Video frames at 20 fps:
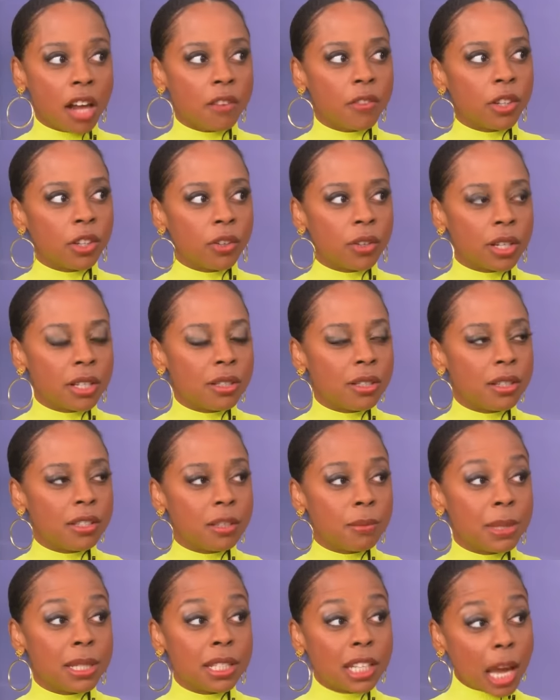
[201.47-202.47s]
of the
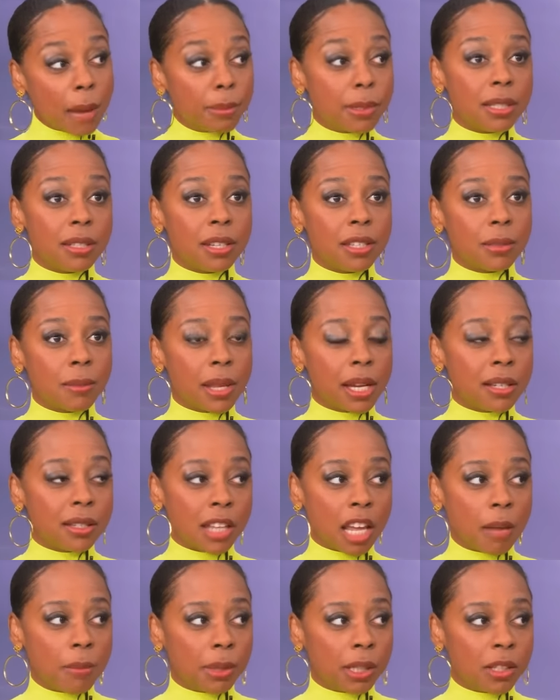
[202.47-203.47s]
criticism and skepticism that it's
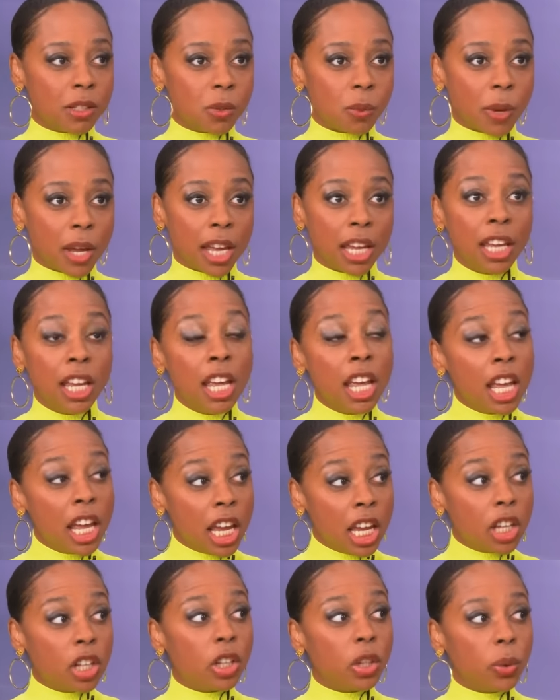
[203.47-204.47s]
coming its way,
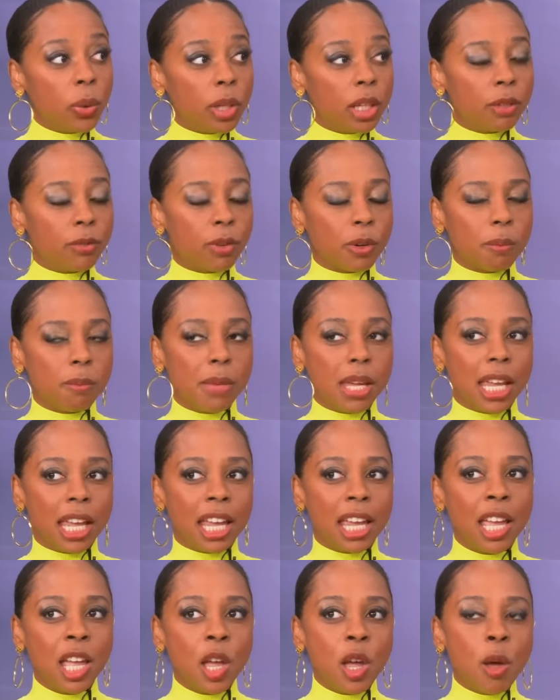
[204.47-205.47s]
including from
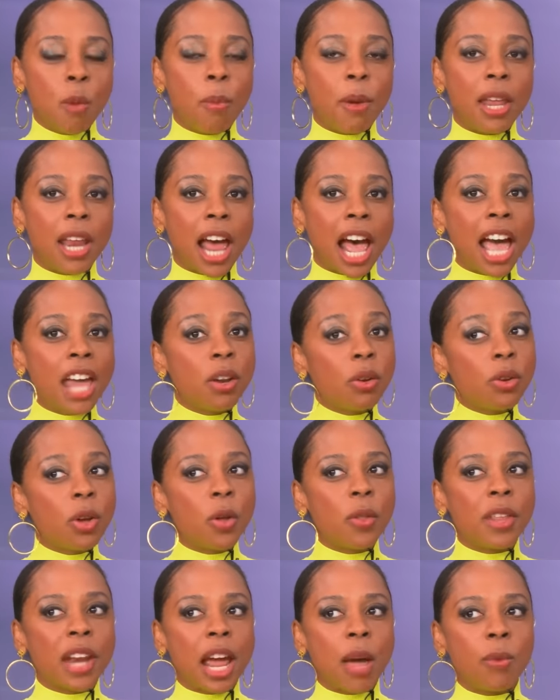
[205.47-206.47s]
me. But I don't
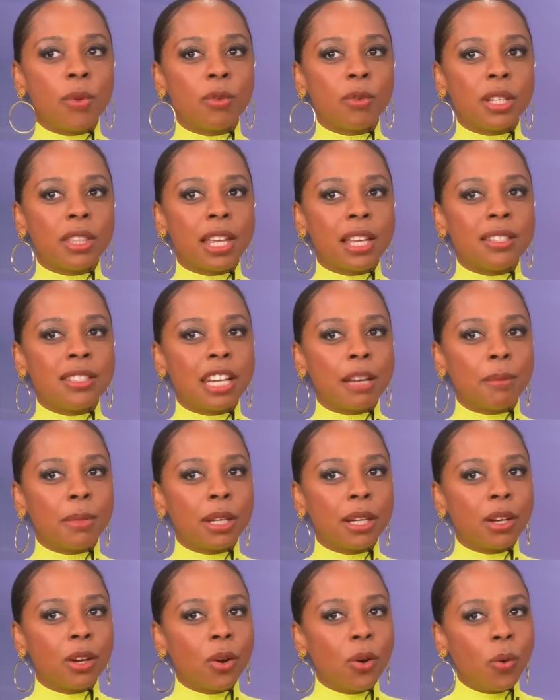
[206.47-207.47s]
know that I would read that
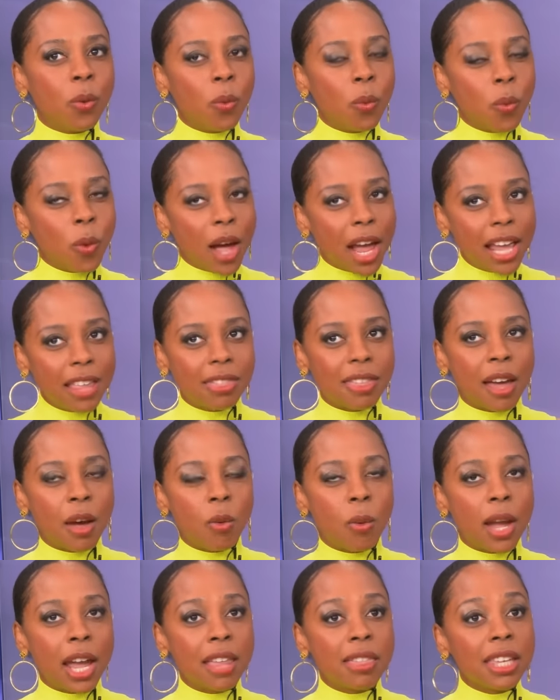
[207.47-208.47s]
statement quite that
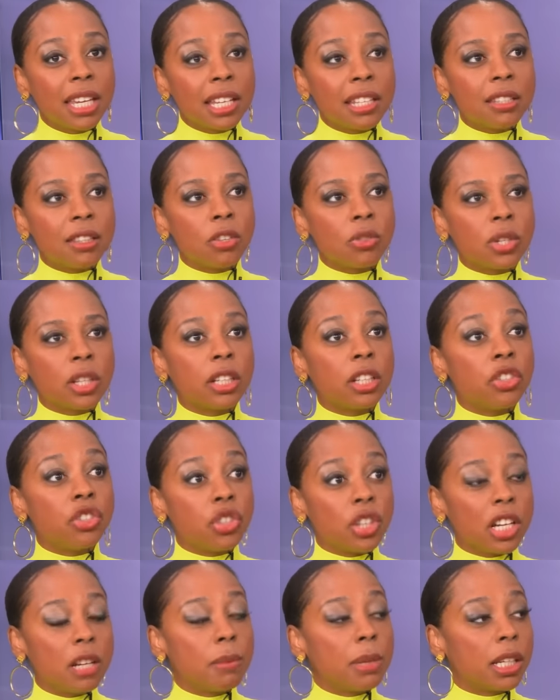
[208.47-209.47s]
way. I think there's a
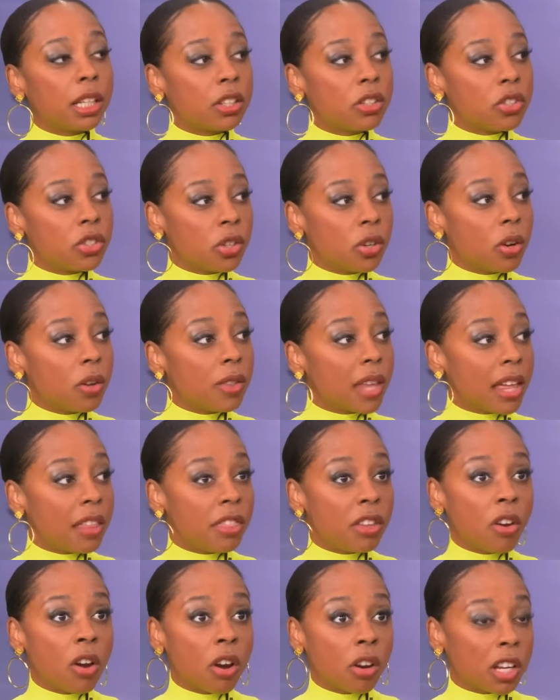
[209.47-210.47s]
legitimate concern that
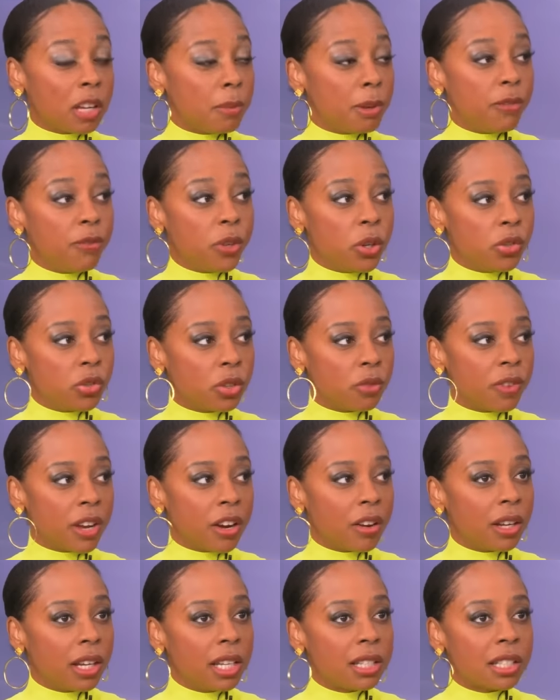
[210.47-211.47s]
there are, could be future
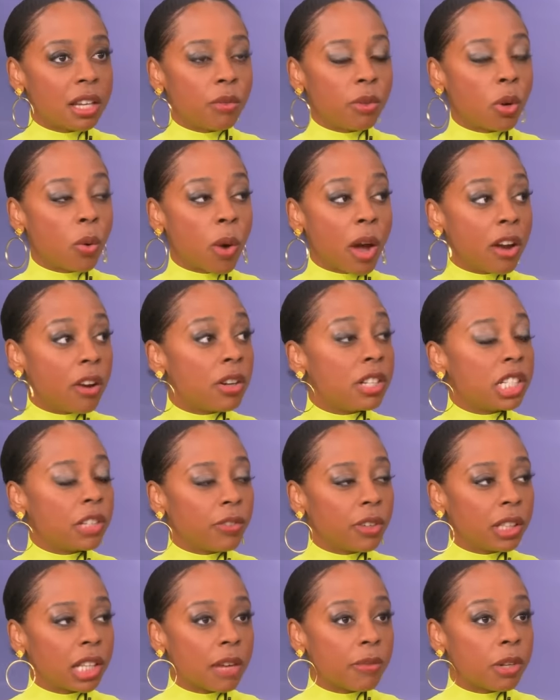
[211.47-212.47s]
variants that require a
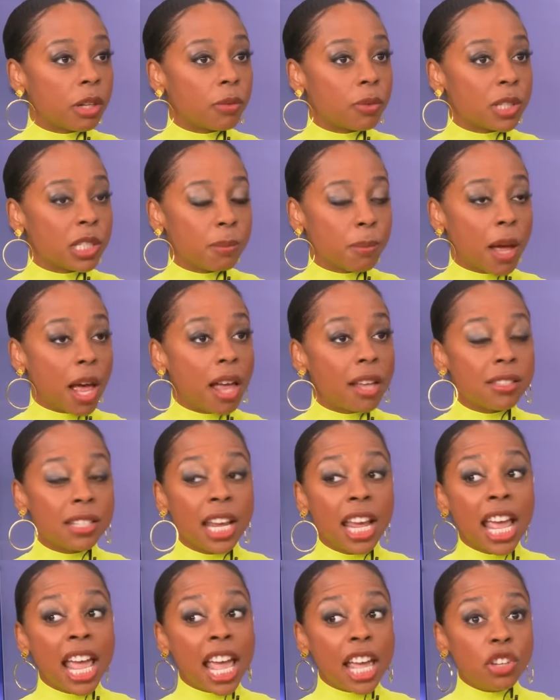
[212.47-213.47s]
different level of response.
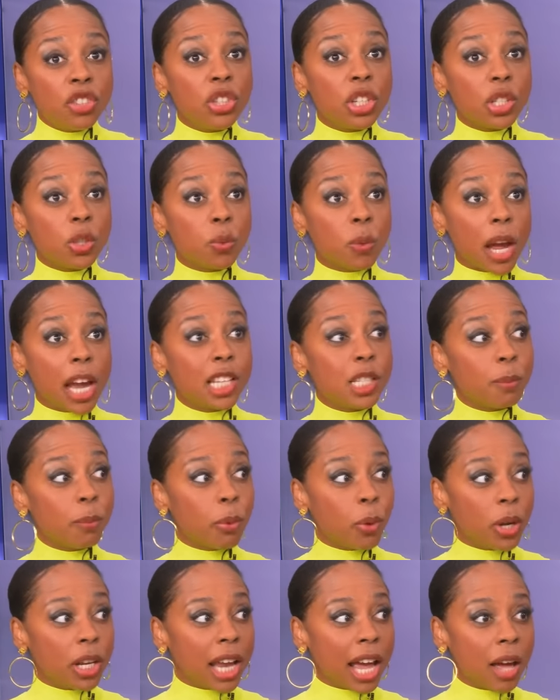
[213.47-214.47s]
And she's right to
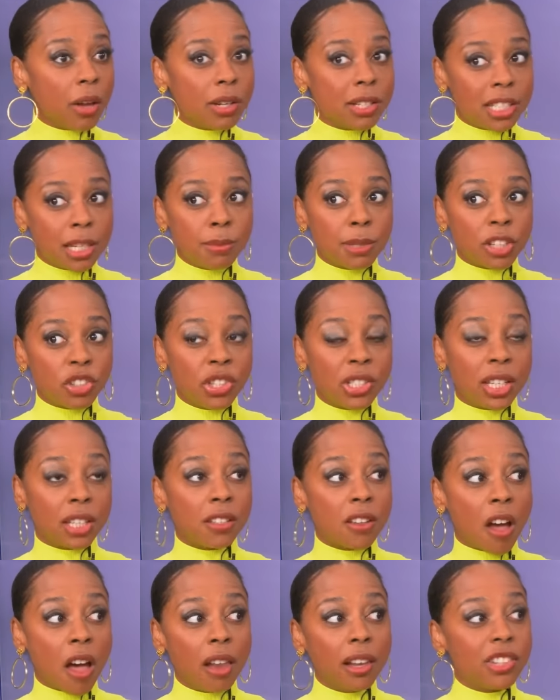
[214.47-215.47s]
point out, it seems like she's
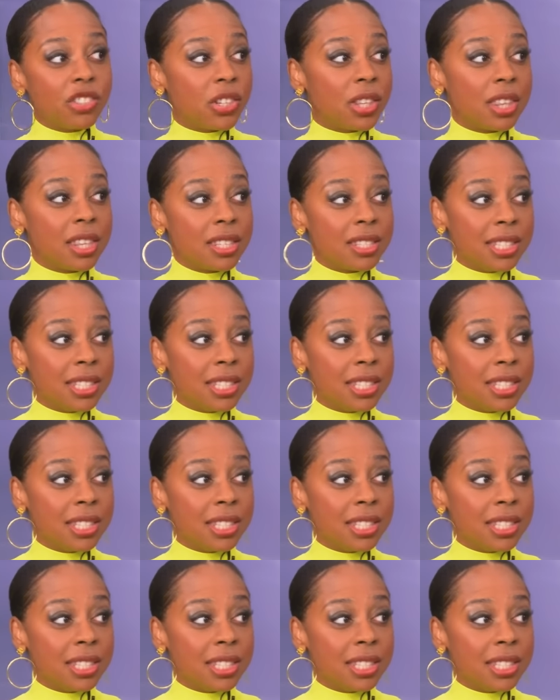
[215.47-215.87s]
acknowledging that the